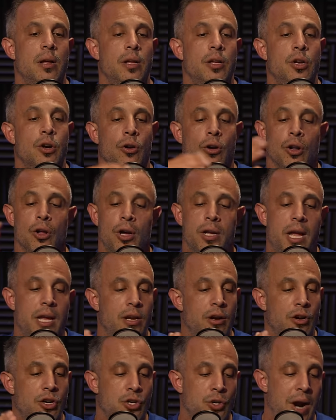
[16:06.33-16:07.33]
You're looking,
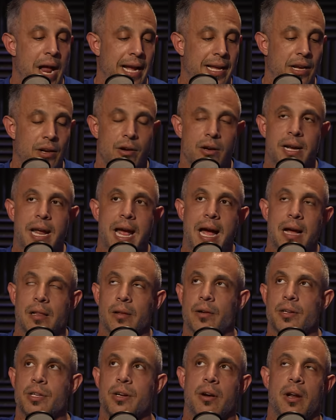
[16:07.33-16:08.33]
you're tracking your
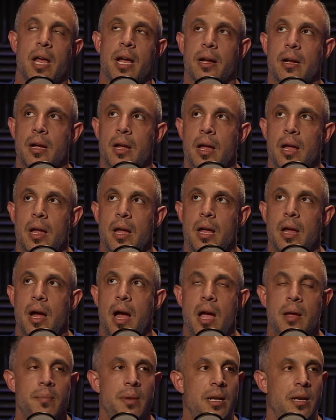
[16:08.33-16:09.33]
calories, and you're like,
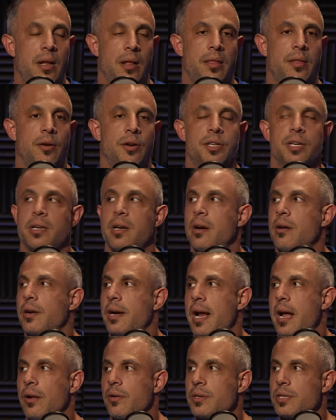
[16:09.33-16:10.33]
I'm eating 1,300
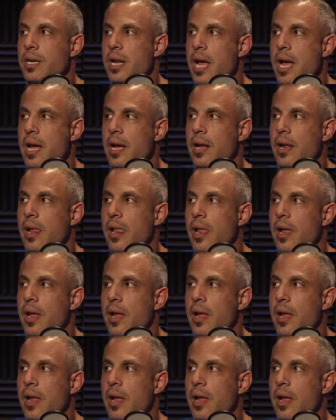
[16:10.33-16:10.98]
calories a day